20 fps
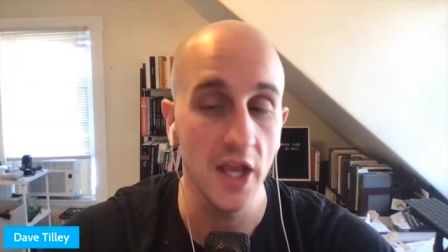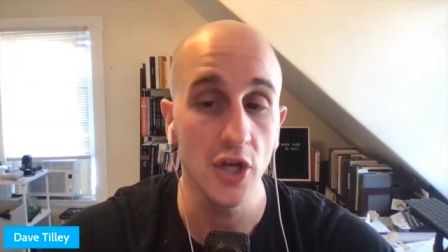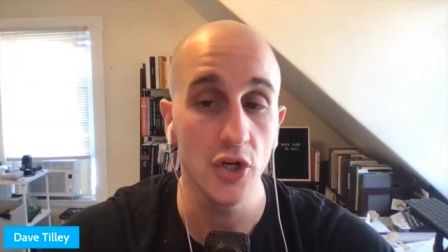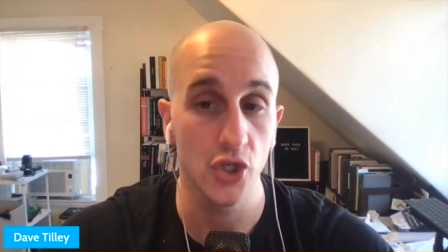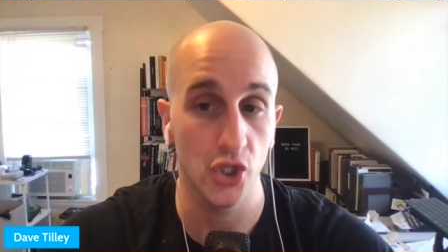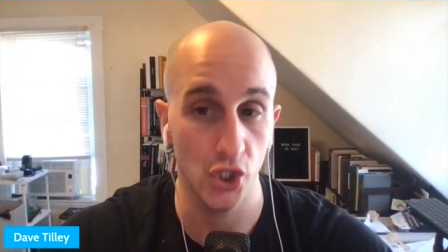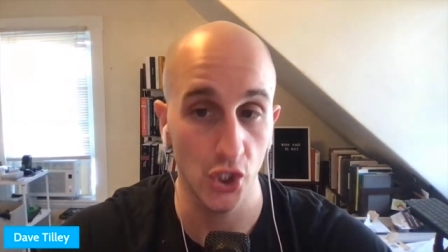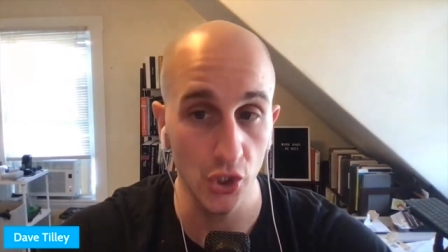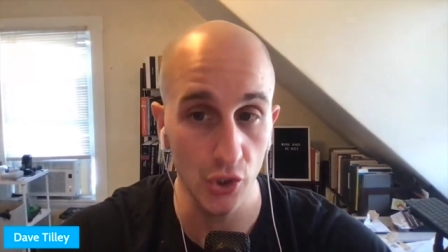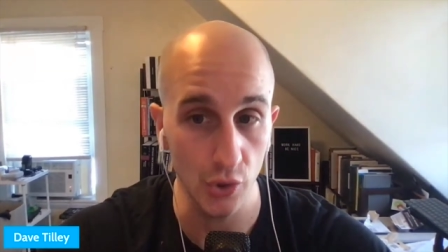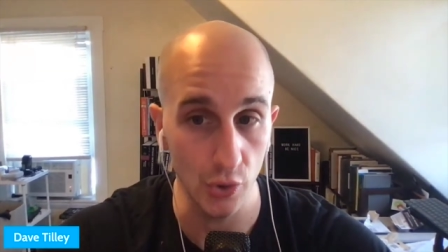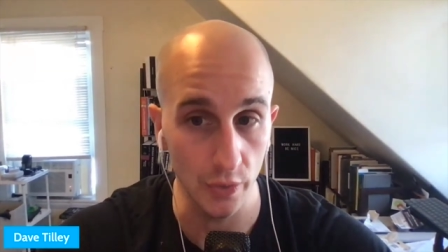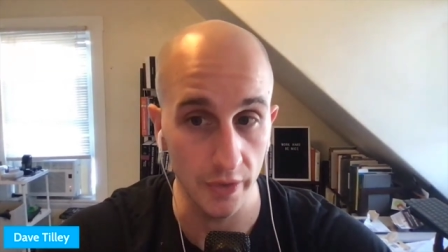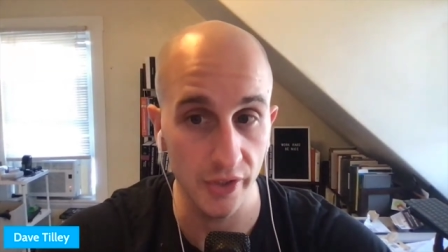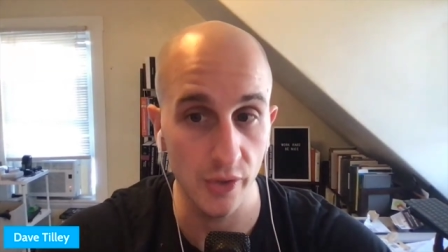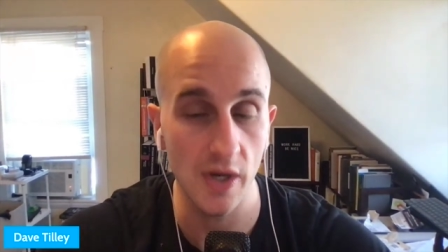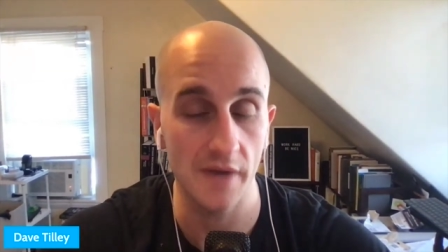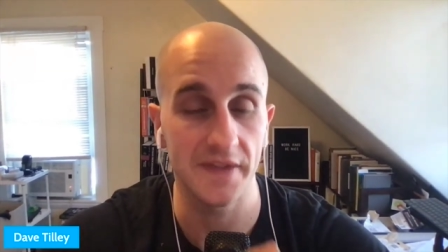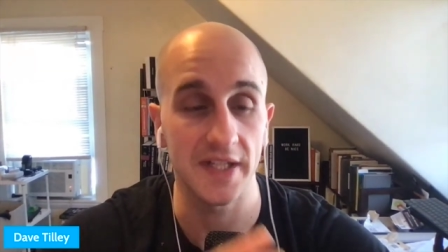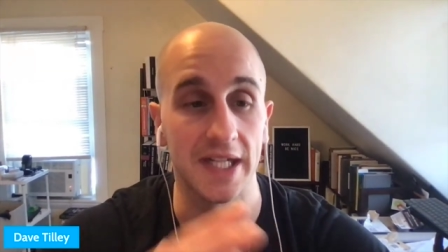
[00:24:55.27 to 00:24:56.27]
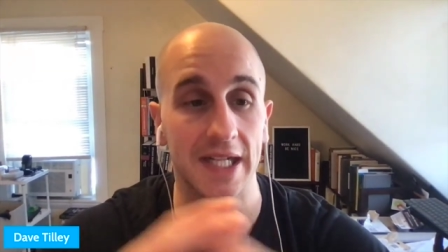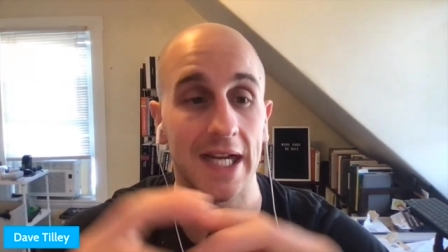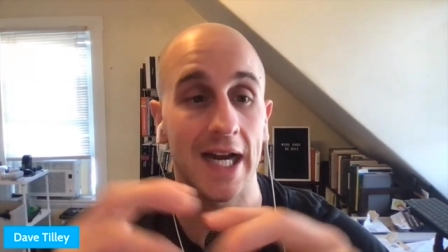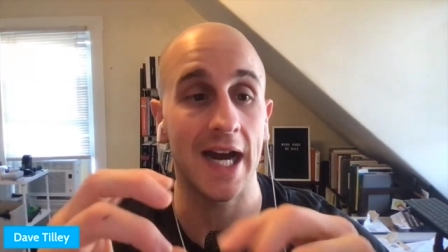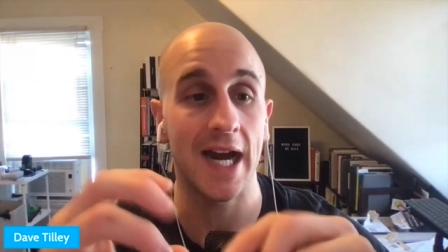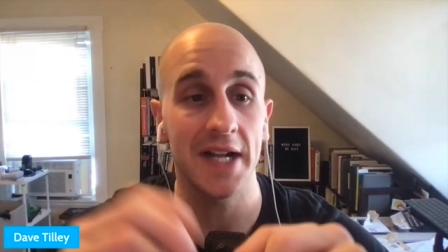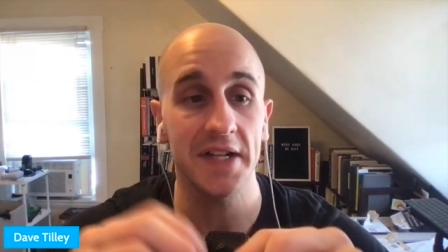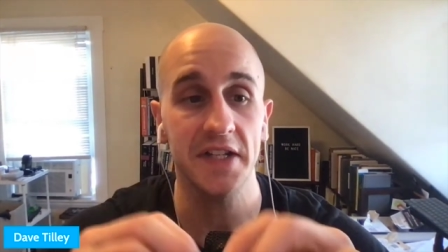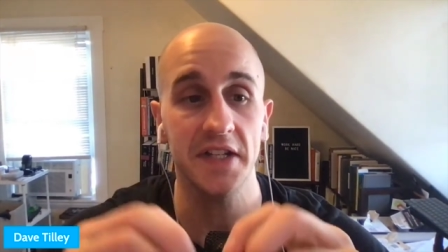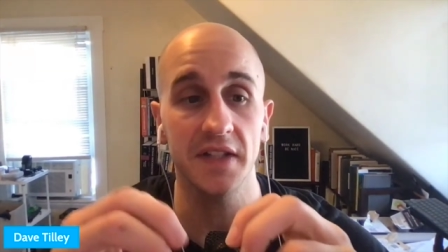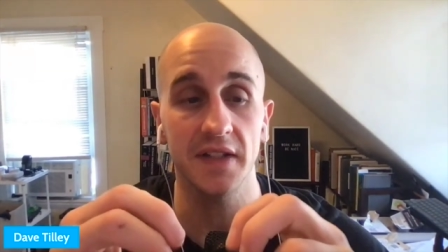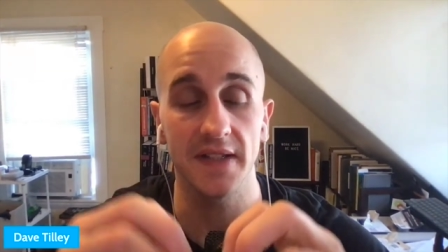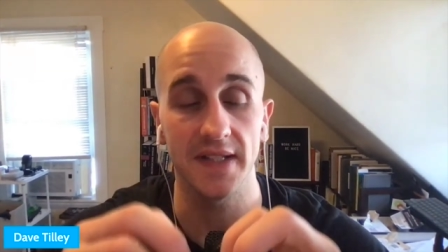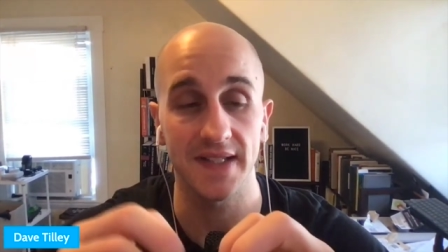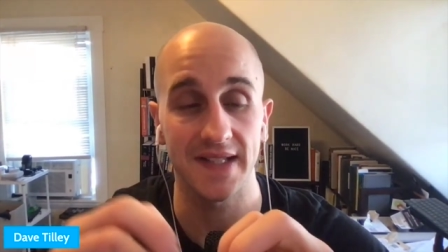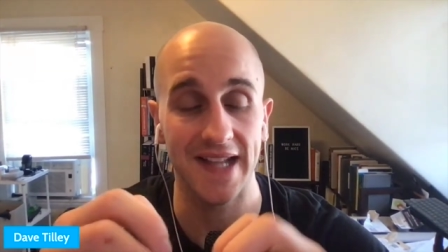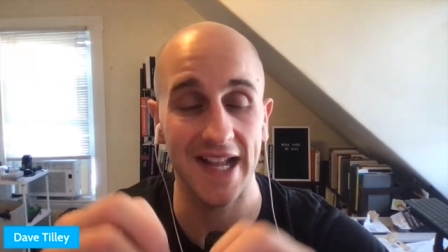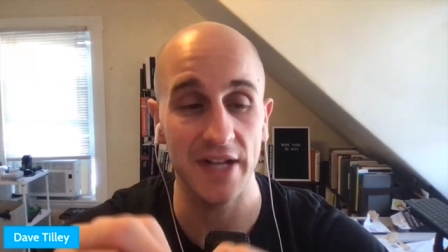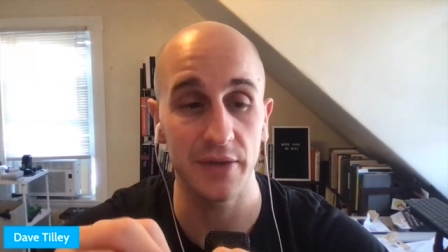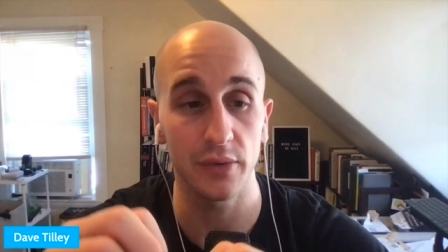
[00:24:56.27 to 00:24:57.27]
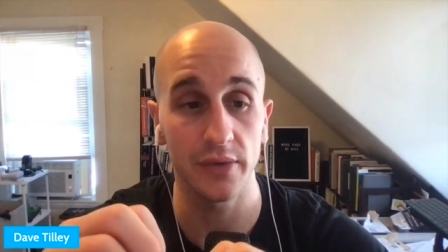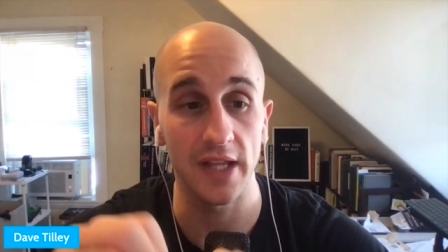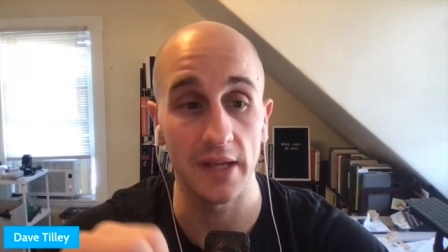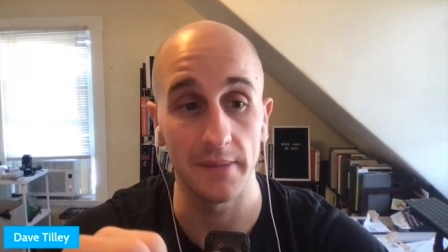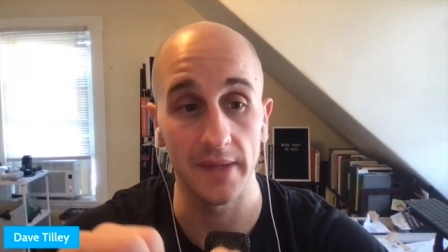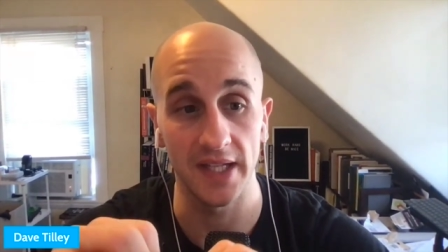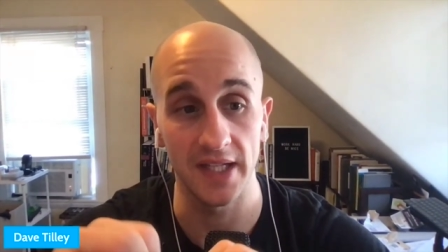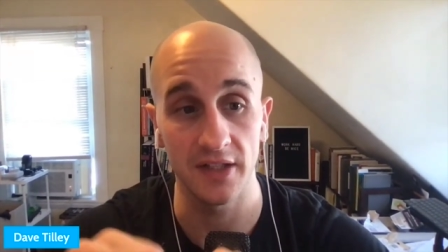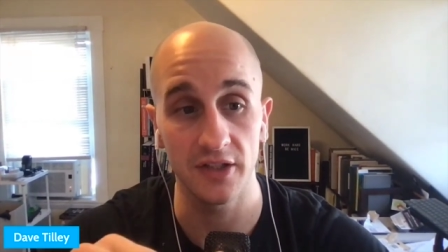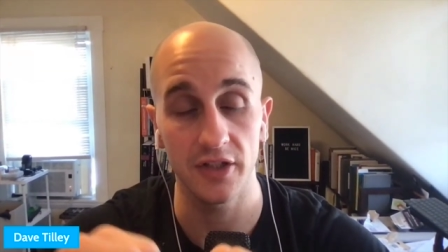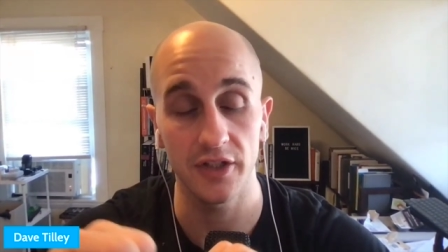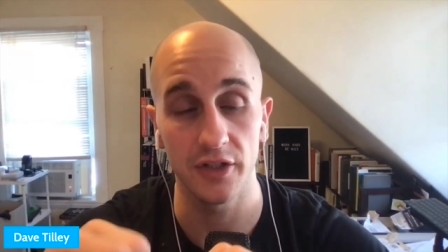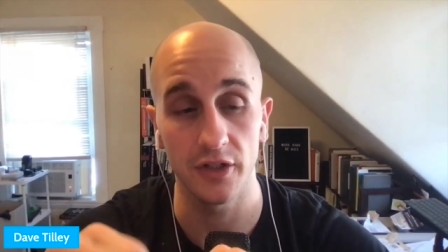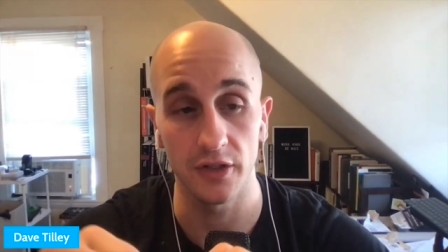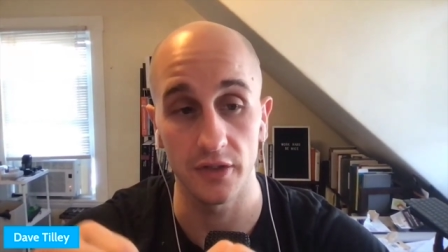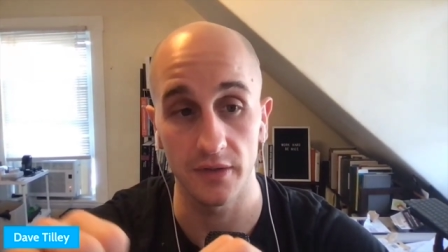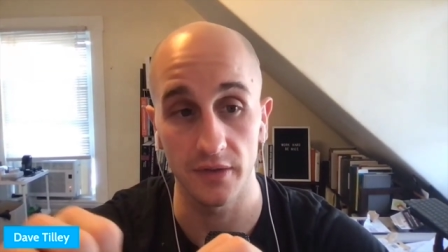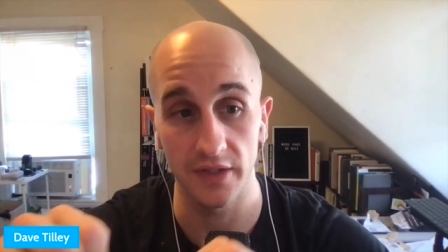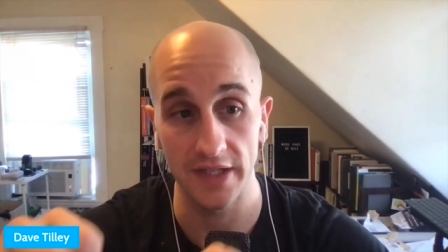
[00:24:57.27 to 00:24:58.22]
Two, you have to consciously schedule them into your